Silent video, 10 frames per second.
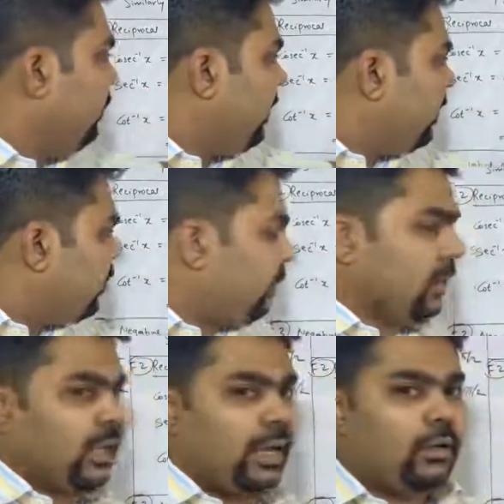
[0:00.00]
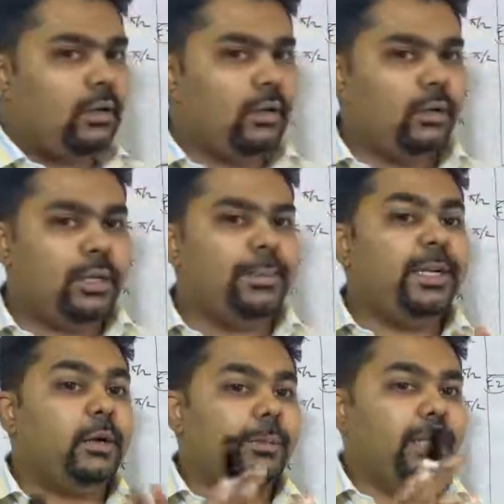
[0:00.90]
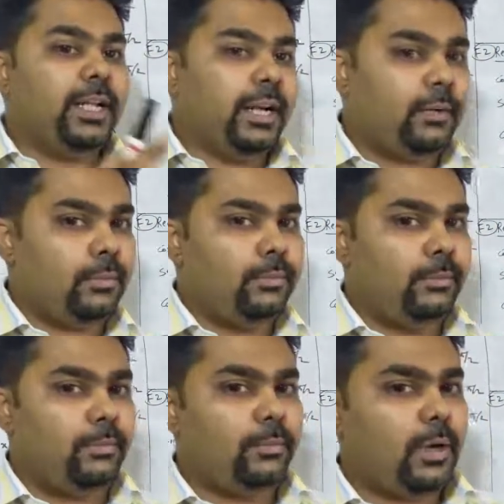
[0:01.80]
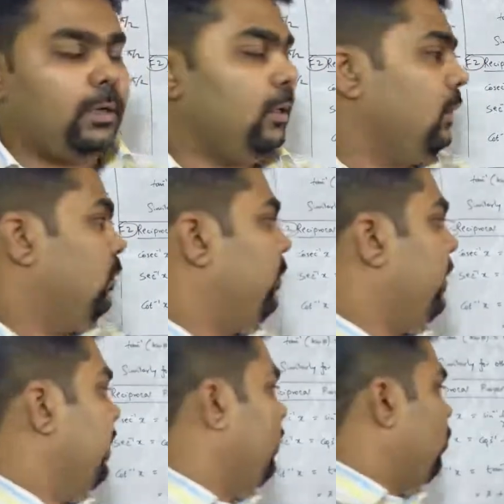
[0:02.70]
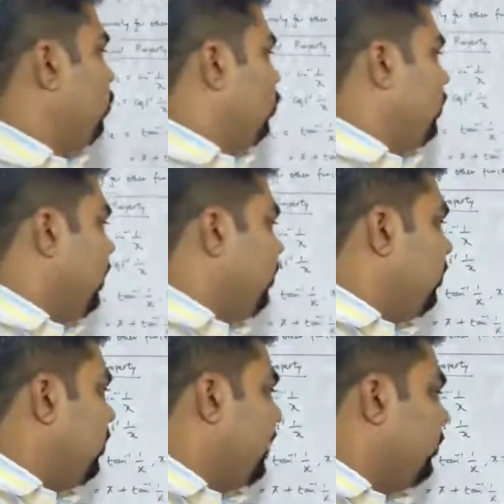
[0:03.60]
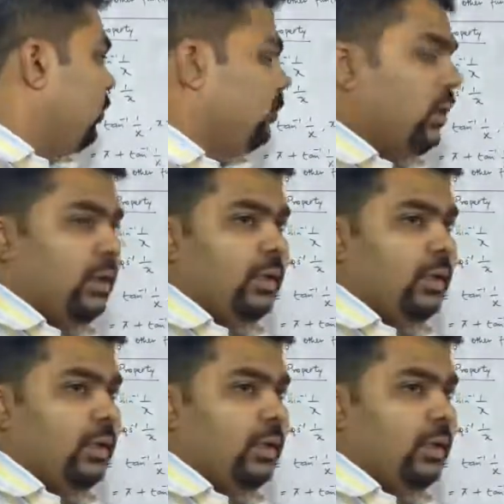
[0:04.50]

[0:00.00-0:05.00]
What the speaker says: based upon that, depending upon that part, we need to choose here that formula.